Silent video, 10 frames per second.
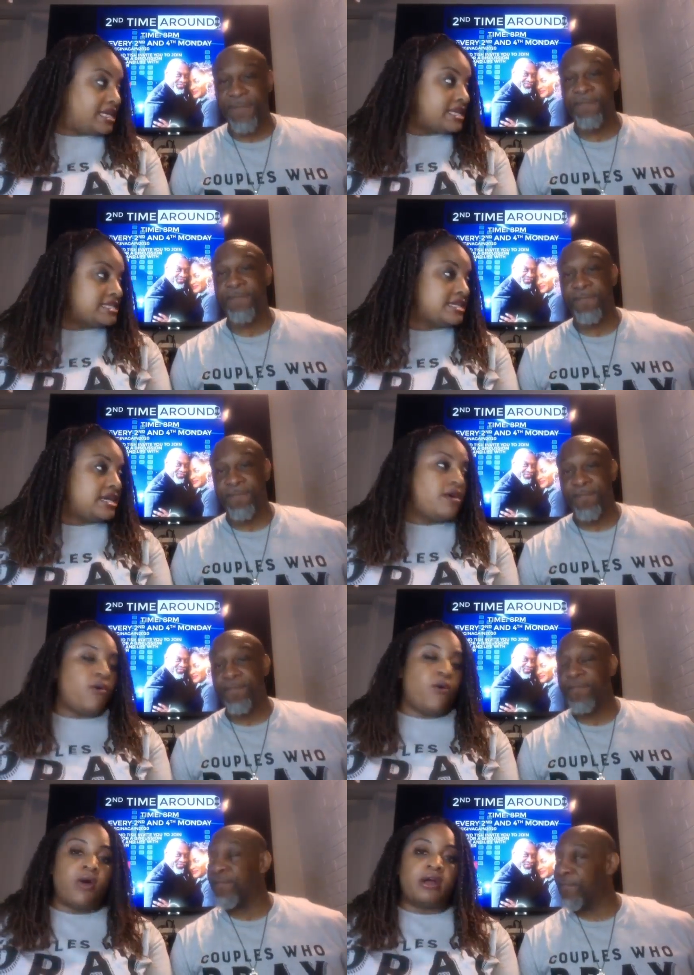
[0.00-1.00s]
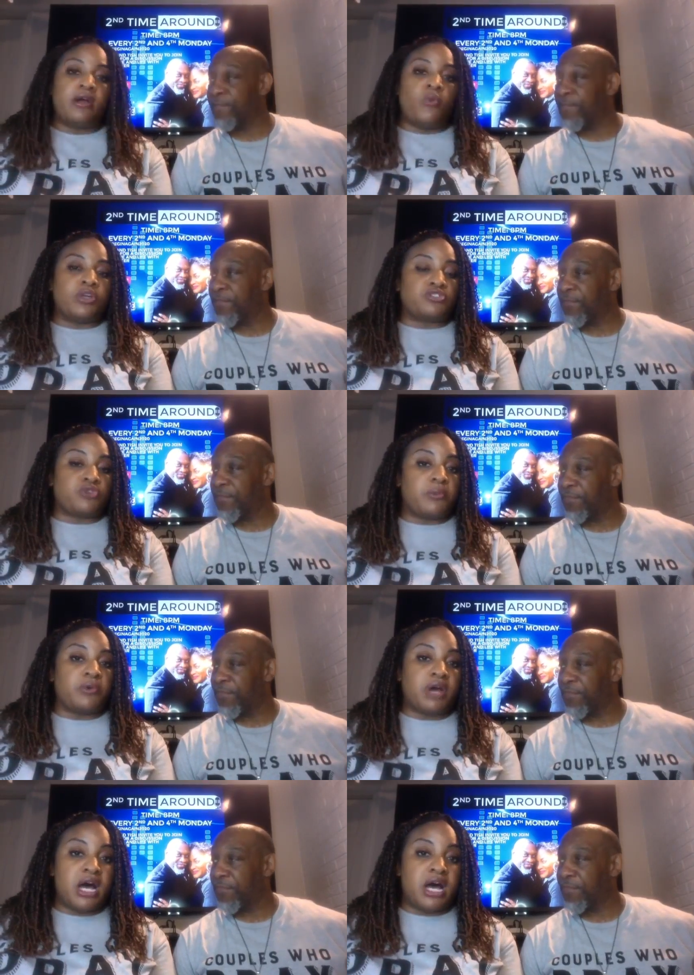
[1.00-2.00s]
Speaker 1: it. Or when trouble
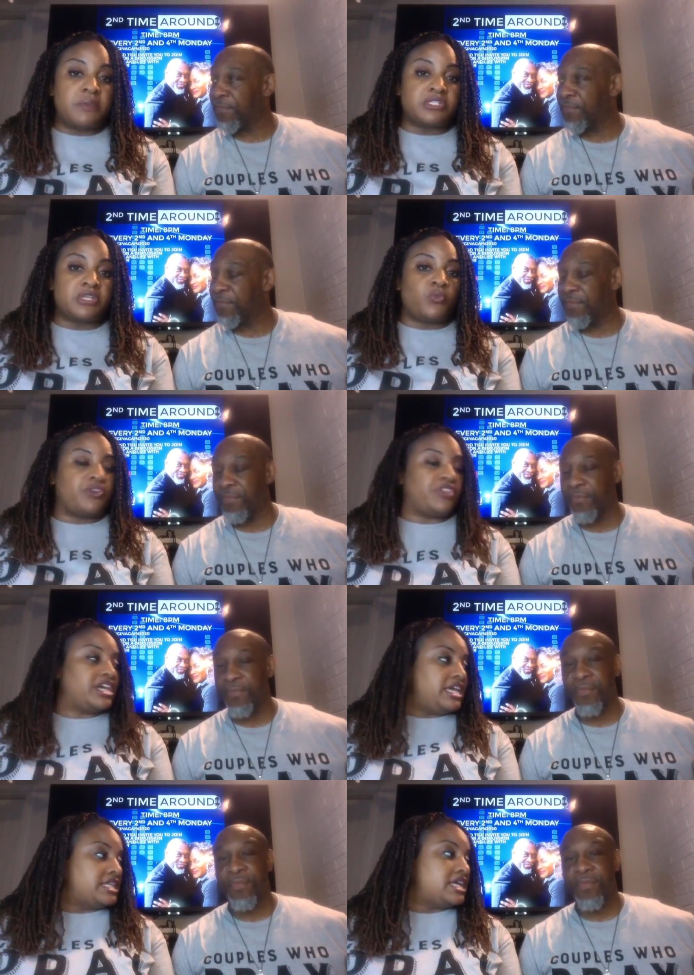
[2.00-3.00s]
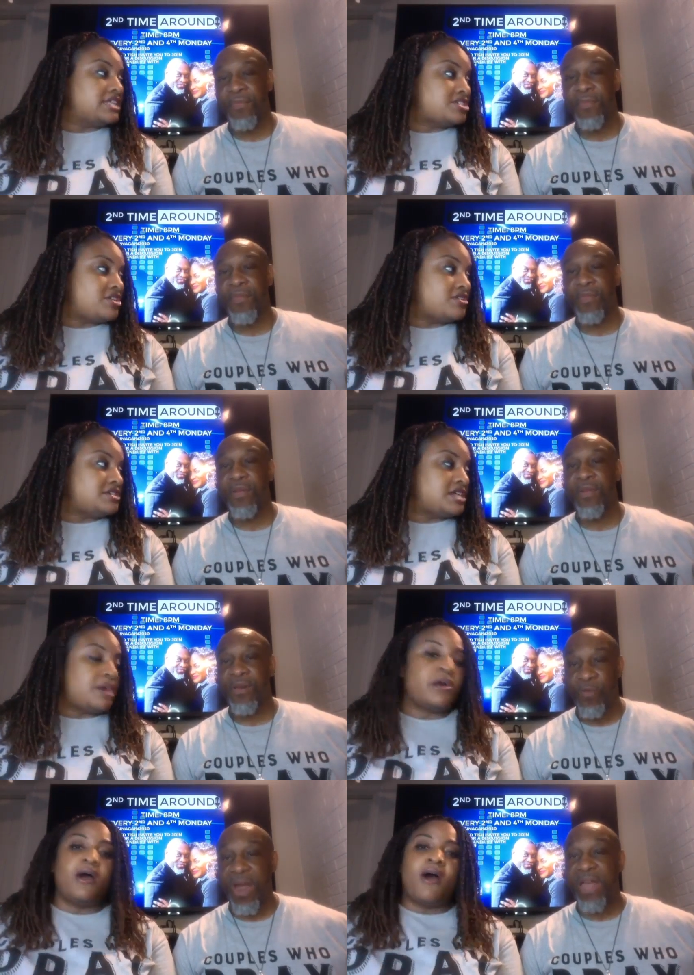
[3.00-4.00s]
comes, when the heat gets turned up,
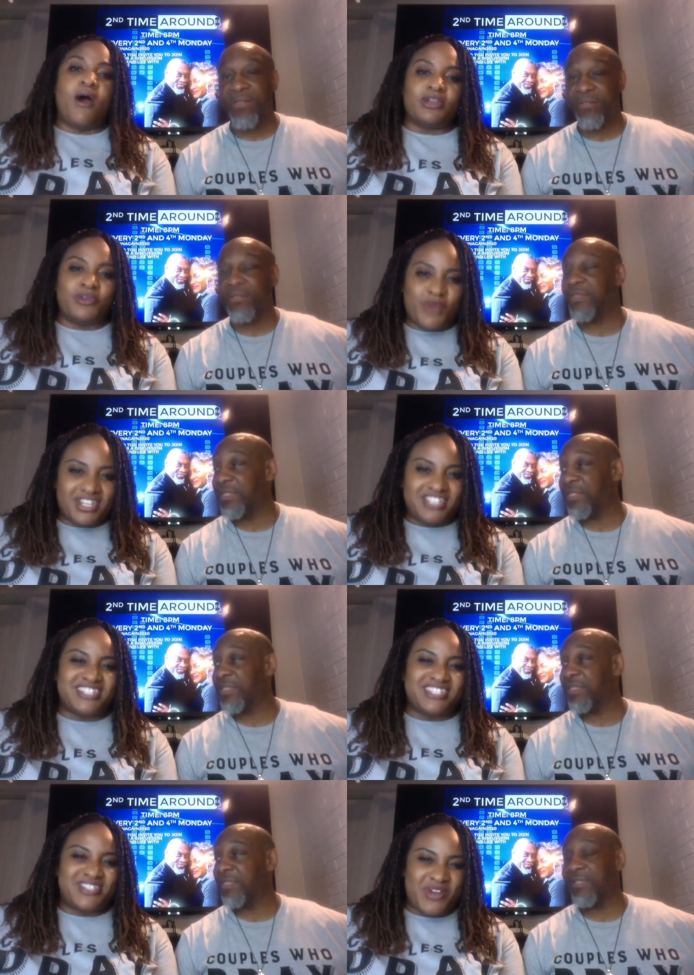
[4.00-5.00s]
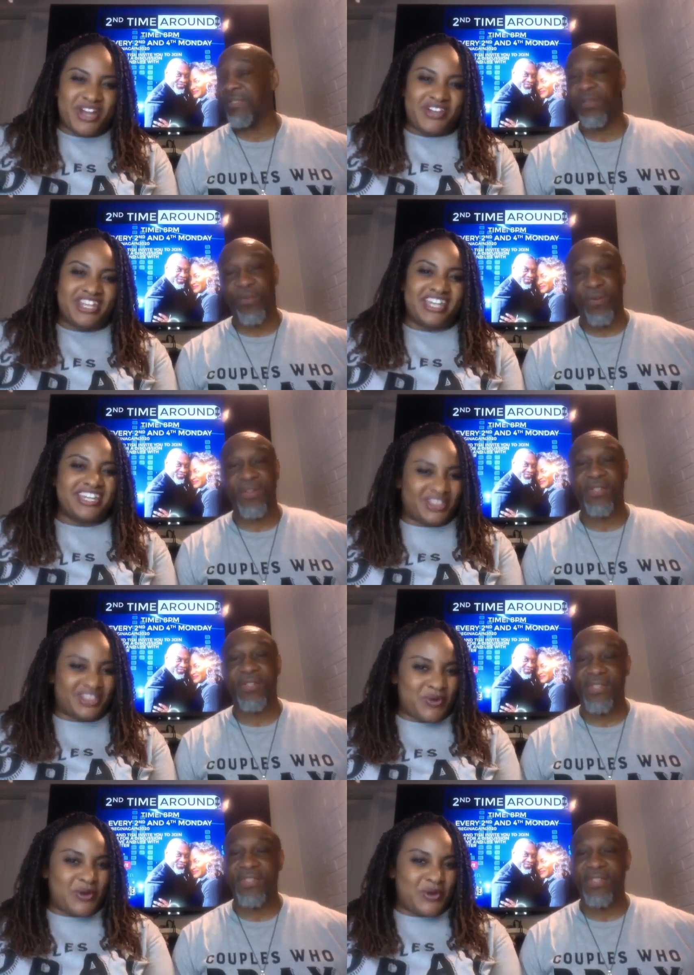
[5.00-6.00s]
right. are you ready to derail and hit the
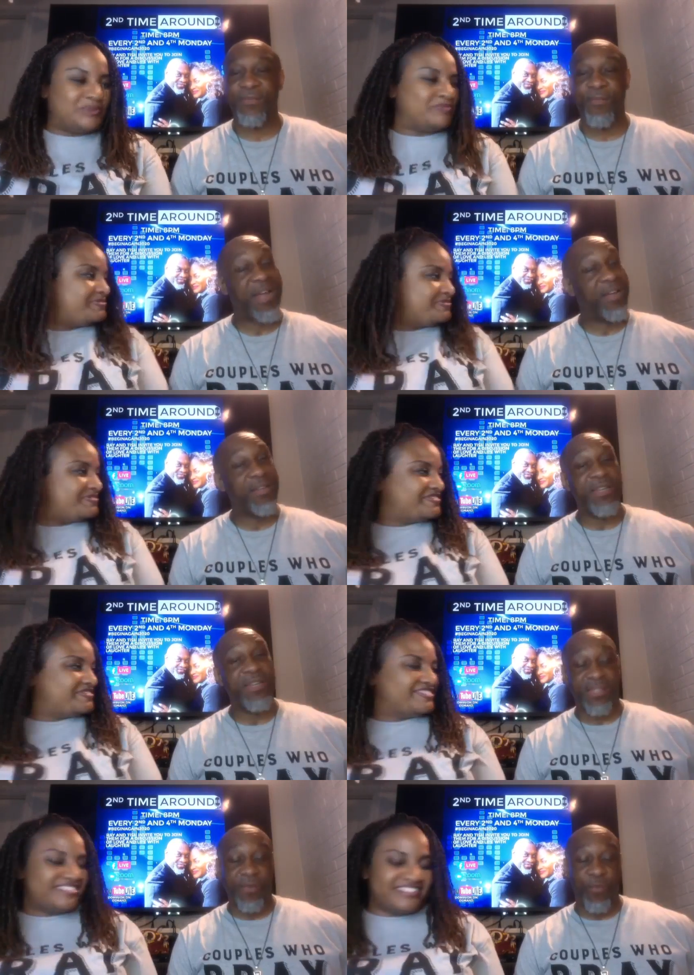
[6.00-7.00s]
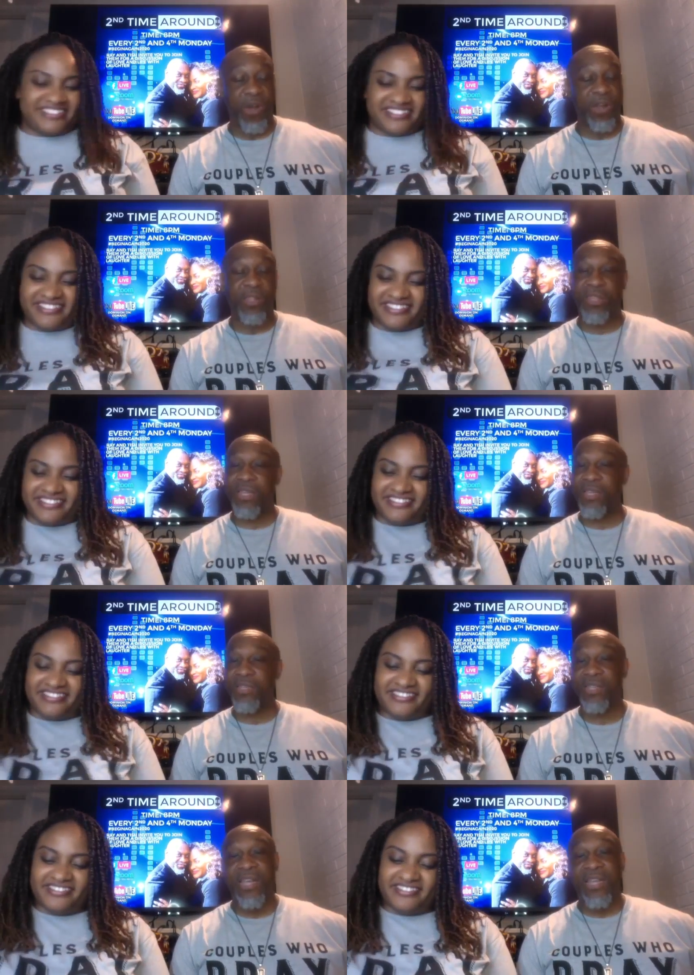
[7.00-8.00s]
road?
Speaker 2: My goodness. And one of the
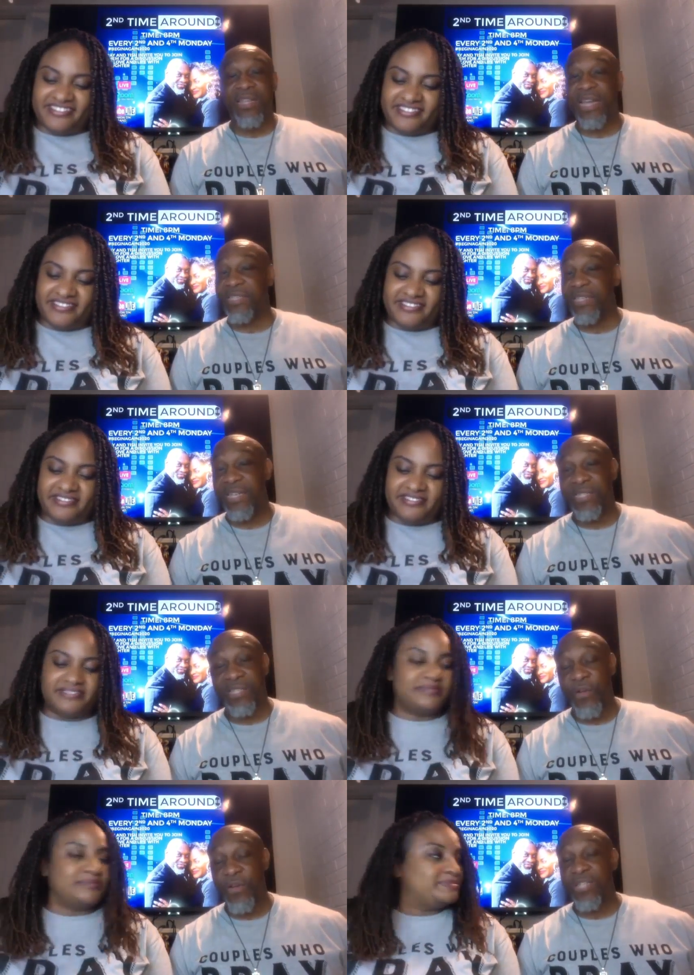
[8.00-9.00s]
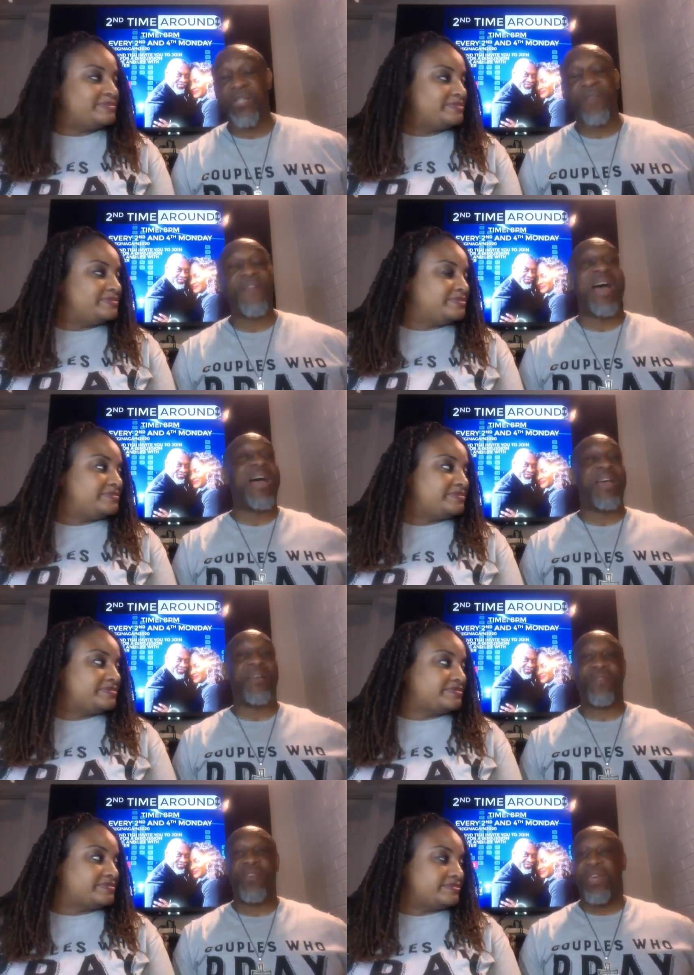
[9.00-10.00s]
things that's necessary to
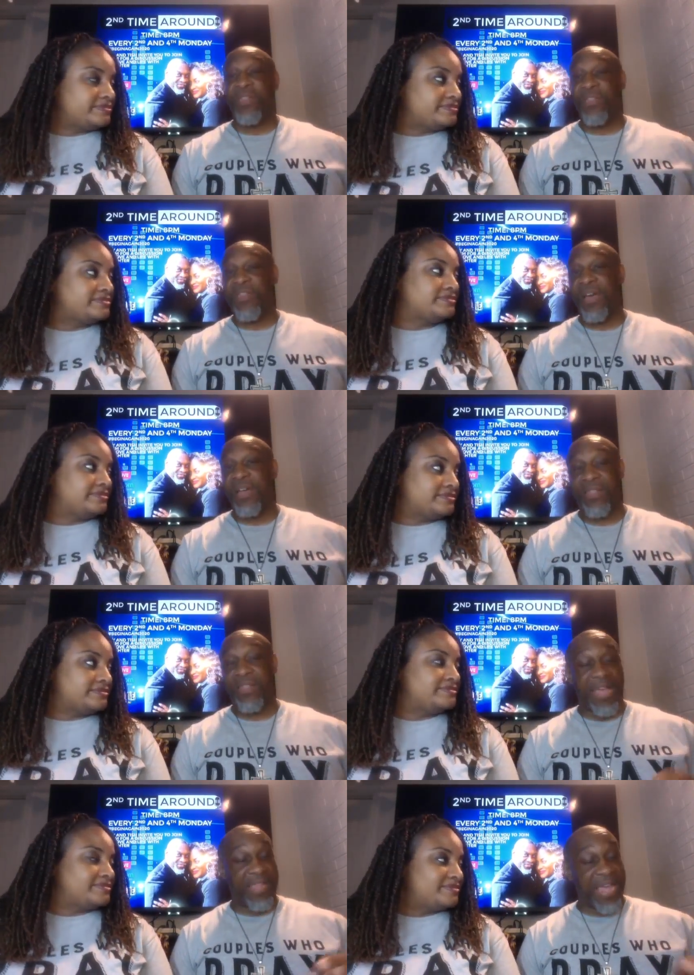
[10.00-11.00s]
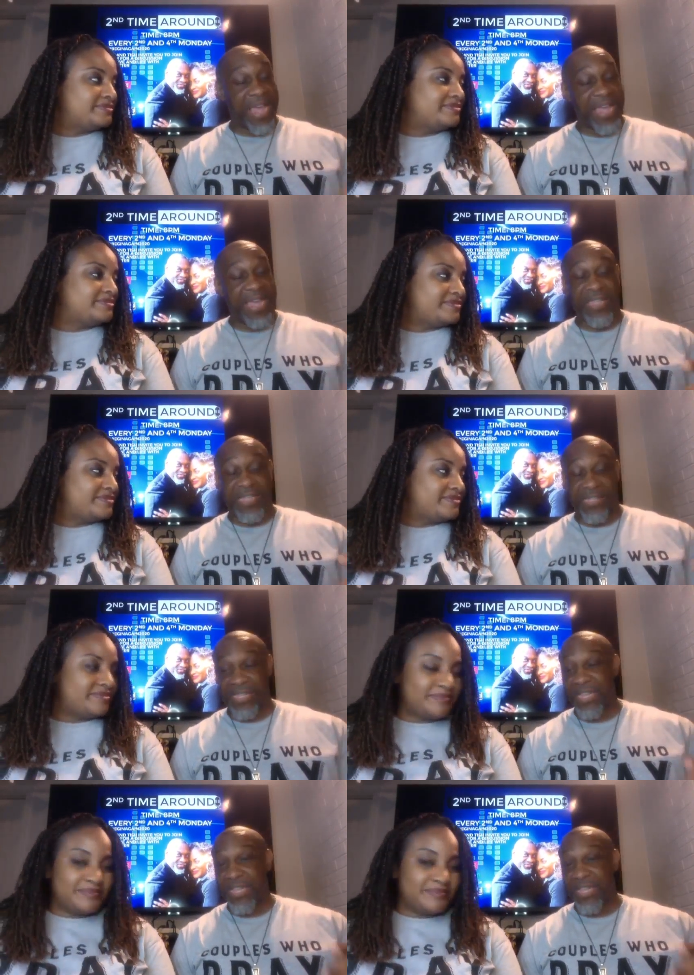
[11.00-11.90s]
survive the, the, the A, the C, the